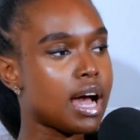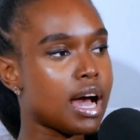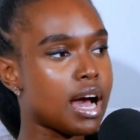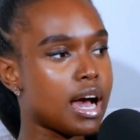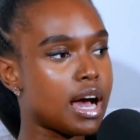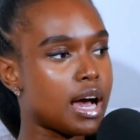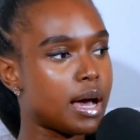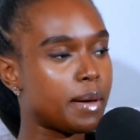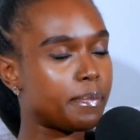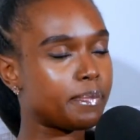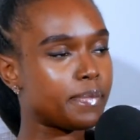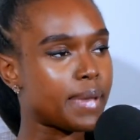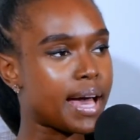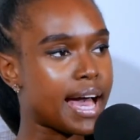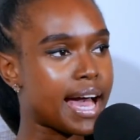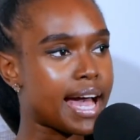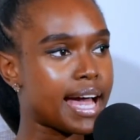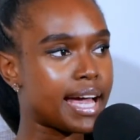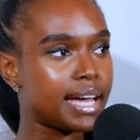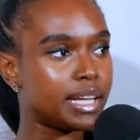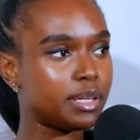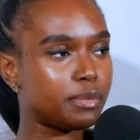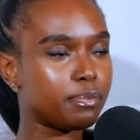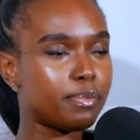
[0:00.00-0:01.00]
Um,
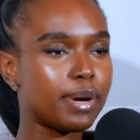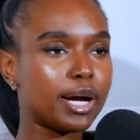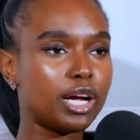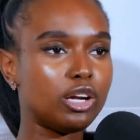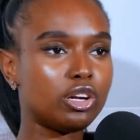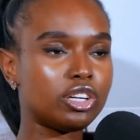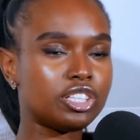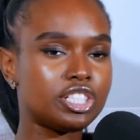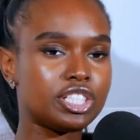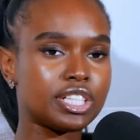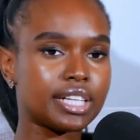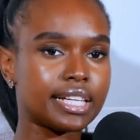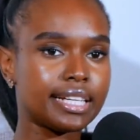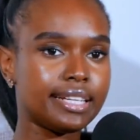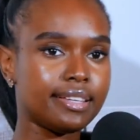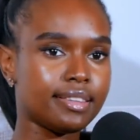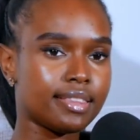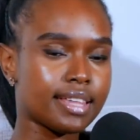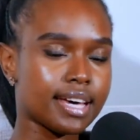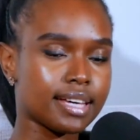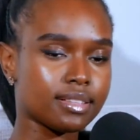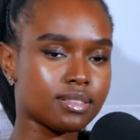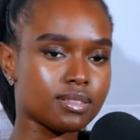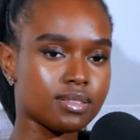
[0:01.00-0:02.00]
and
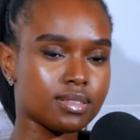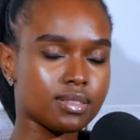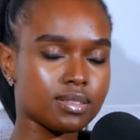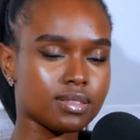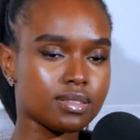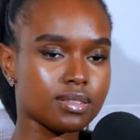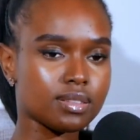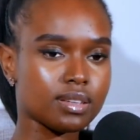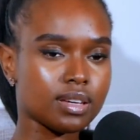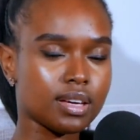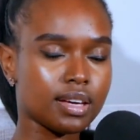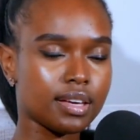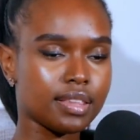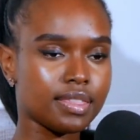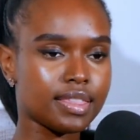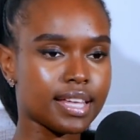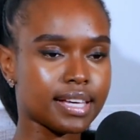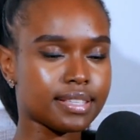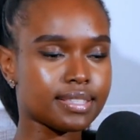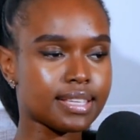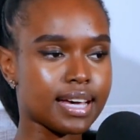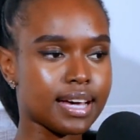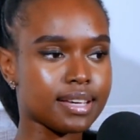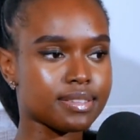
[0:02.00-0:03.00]
biologically, that's
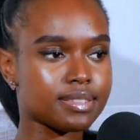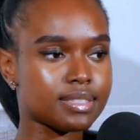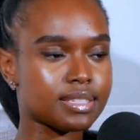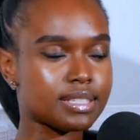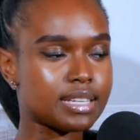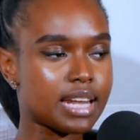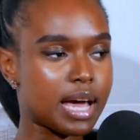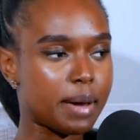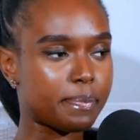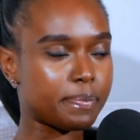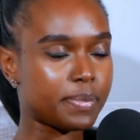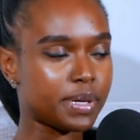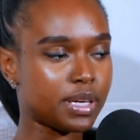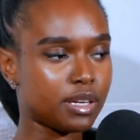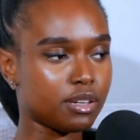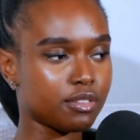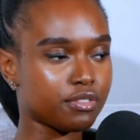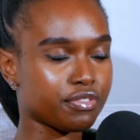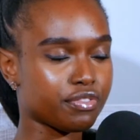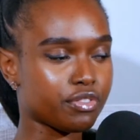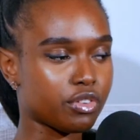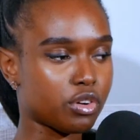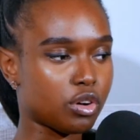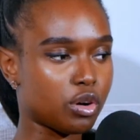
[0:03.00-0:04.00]
that's us
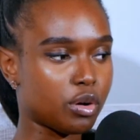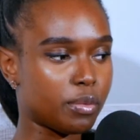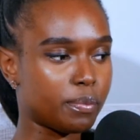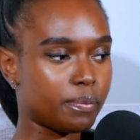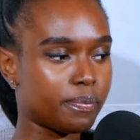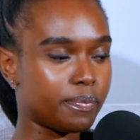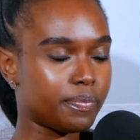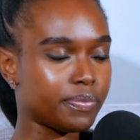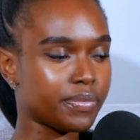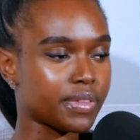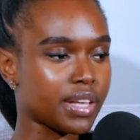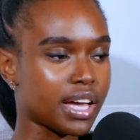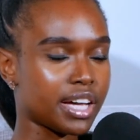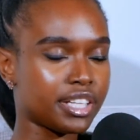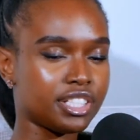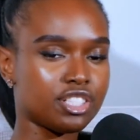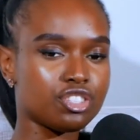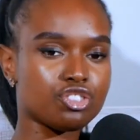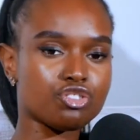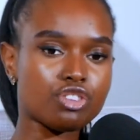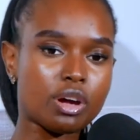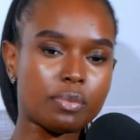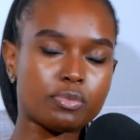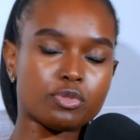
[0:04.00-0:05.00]
snapping from a
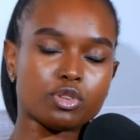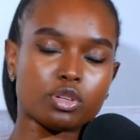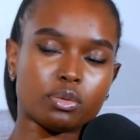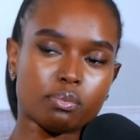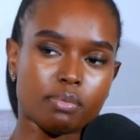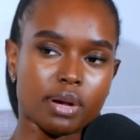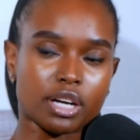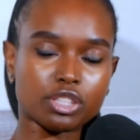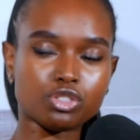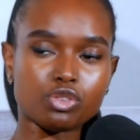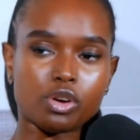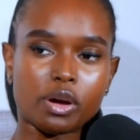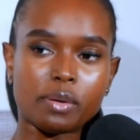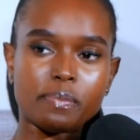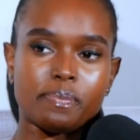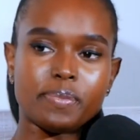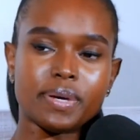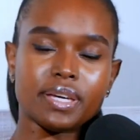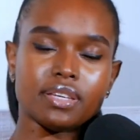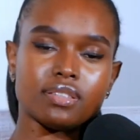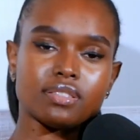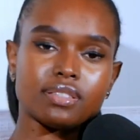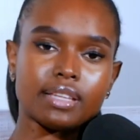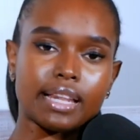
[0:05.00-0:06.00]
disruption back to our
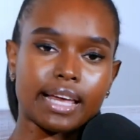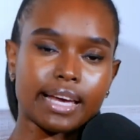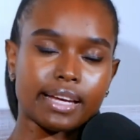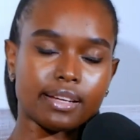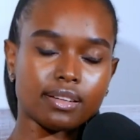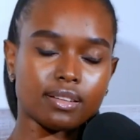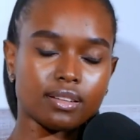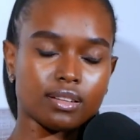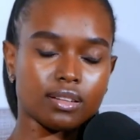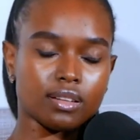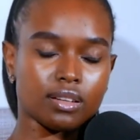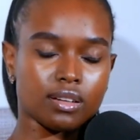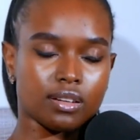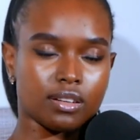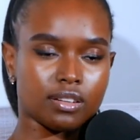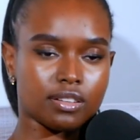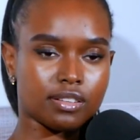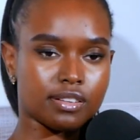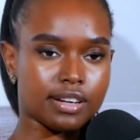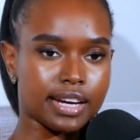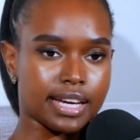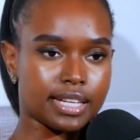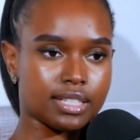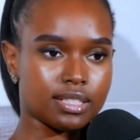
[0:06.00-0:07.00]
baseline,
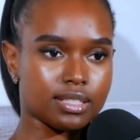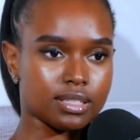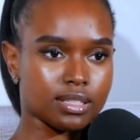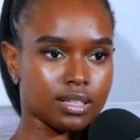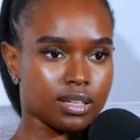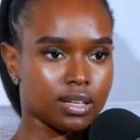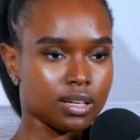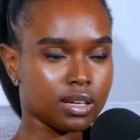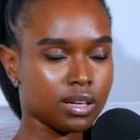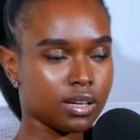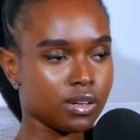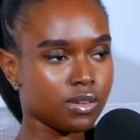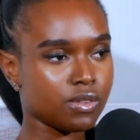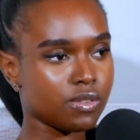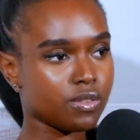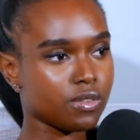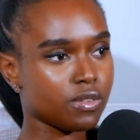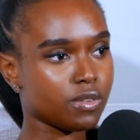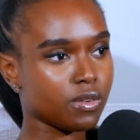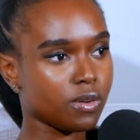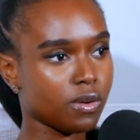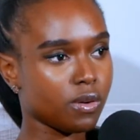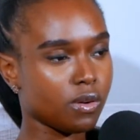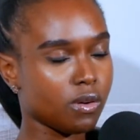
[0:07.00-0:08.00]
right?
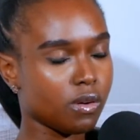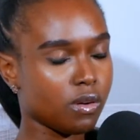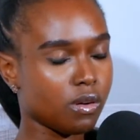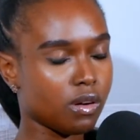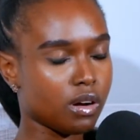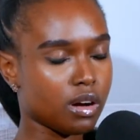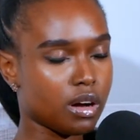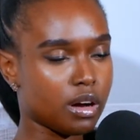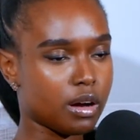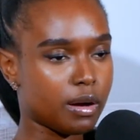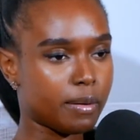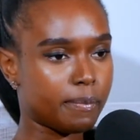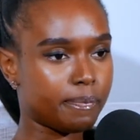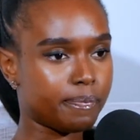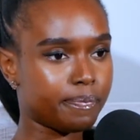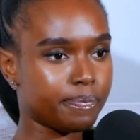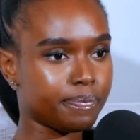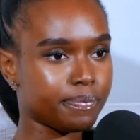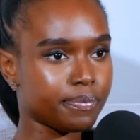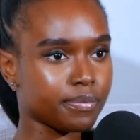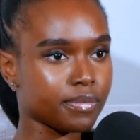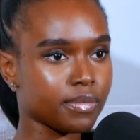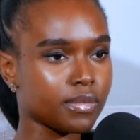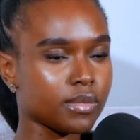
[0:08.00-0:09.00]
So
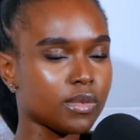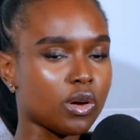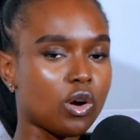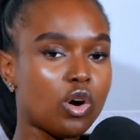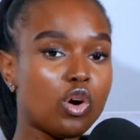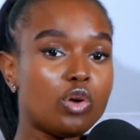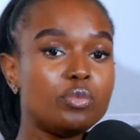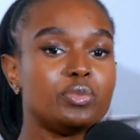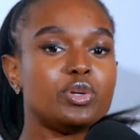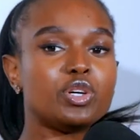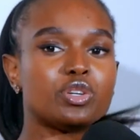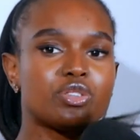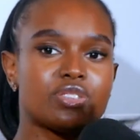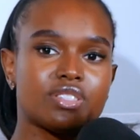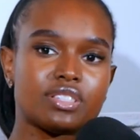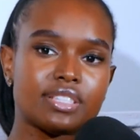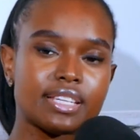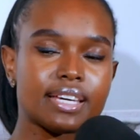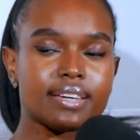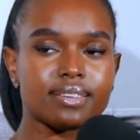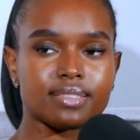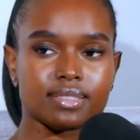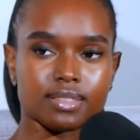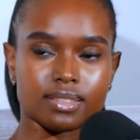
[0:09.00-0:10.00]
um,
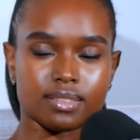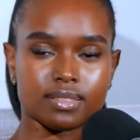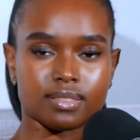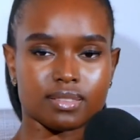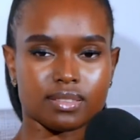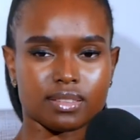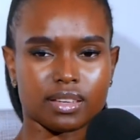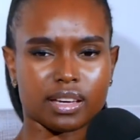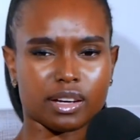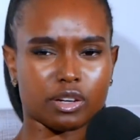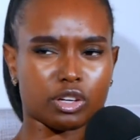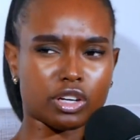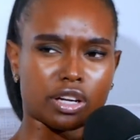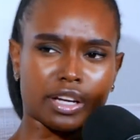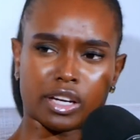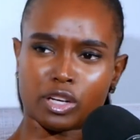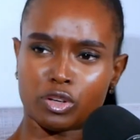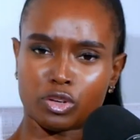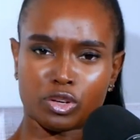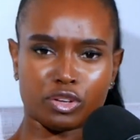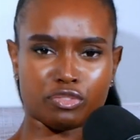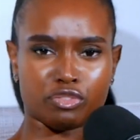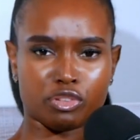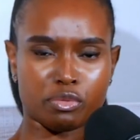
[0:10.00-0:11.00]
homeostasis. I
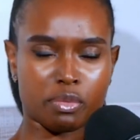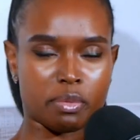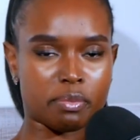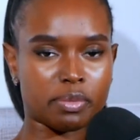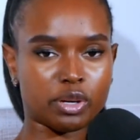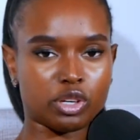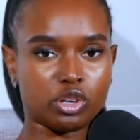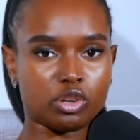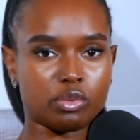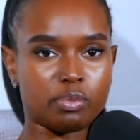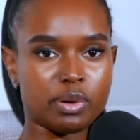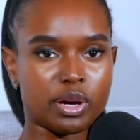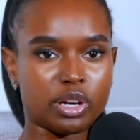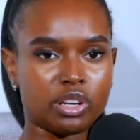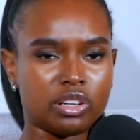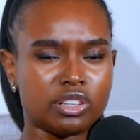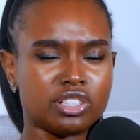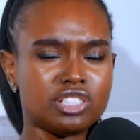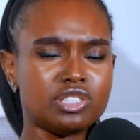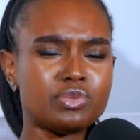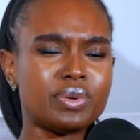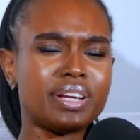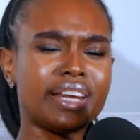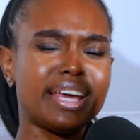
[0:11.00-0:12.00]
don't know if you remember your
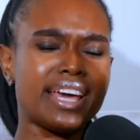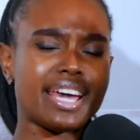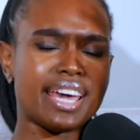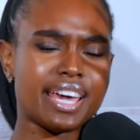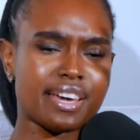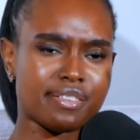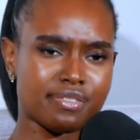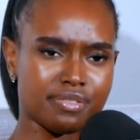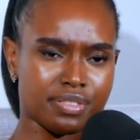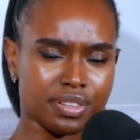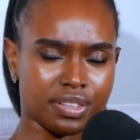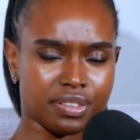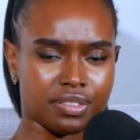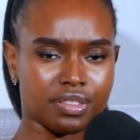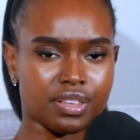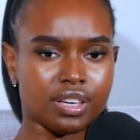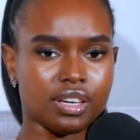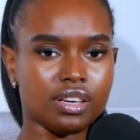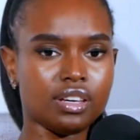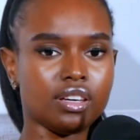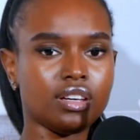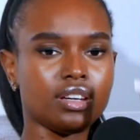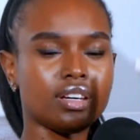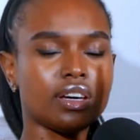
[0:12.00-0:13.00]
biology when
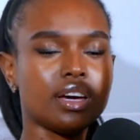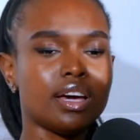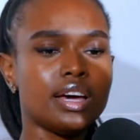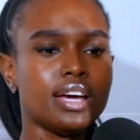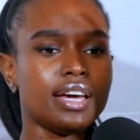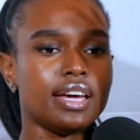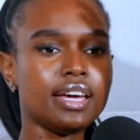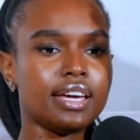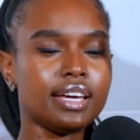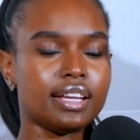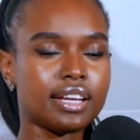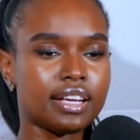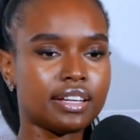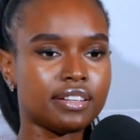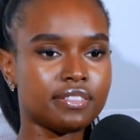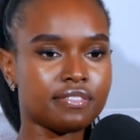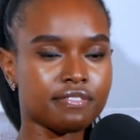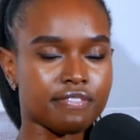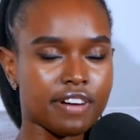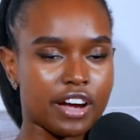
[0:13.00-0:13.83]
everything in an